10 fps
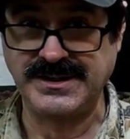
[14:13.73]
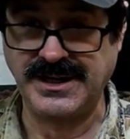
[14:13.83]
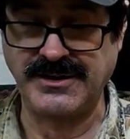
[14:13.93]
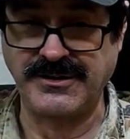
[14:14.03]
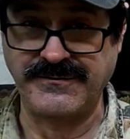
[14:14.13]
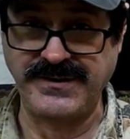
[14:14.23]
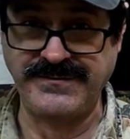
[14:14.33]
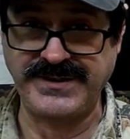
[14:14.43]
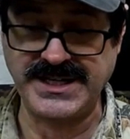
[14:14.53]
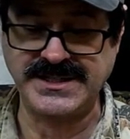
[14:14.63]

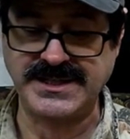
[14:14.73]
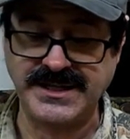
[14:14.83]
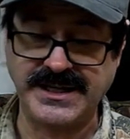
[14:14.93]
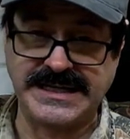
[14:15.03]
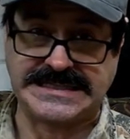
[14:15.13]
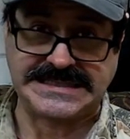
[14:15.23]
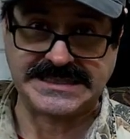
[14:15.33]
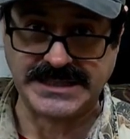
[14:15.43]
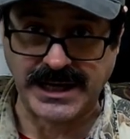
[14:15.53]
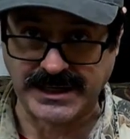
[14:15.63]
150s, and
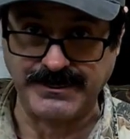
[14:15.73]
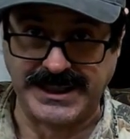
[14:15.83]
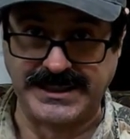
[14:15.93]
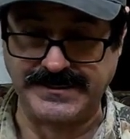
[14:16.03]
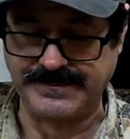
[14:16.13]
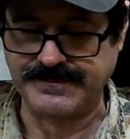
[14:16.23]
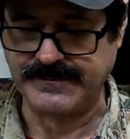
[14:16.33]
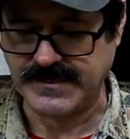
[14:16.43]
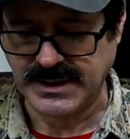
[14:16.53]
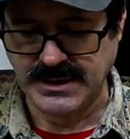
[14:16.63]
stuck them in.
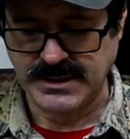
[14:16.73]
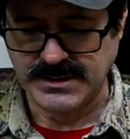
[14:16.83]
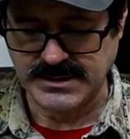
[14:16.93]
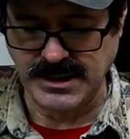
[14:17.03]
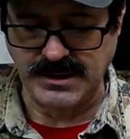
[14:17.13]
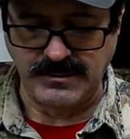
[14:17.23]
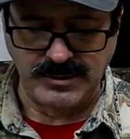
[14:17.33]
So,